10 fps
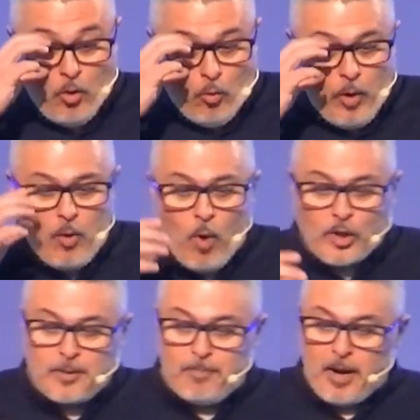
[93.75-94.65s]
we want
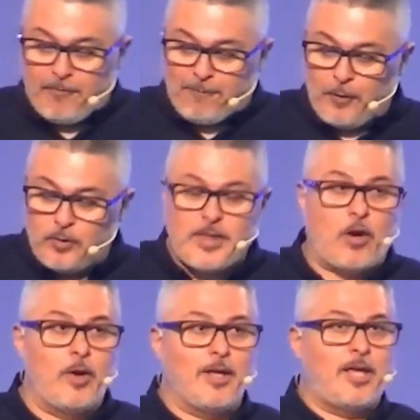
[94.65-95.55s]
to bear fruit that are
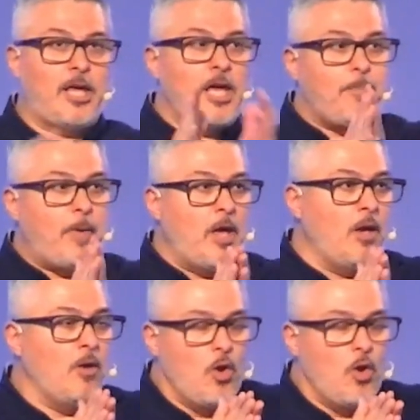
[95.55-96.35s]
in keeping